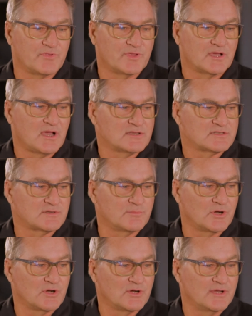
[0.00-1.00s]
with the
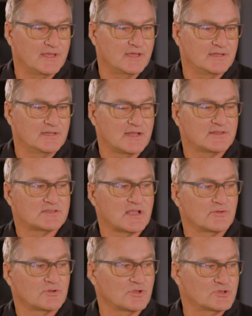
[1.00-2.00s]
customer, and not to
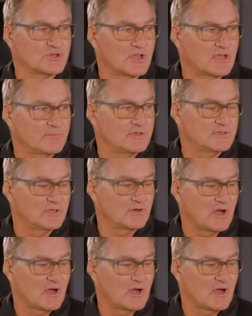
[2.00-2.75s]
sound cliche, but you know,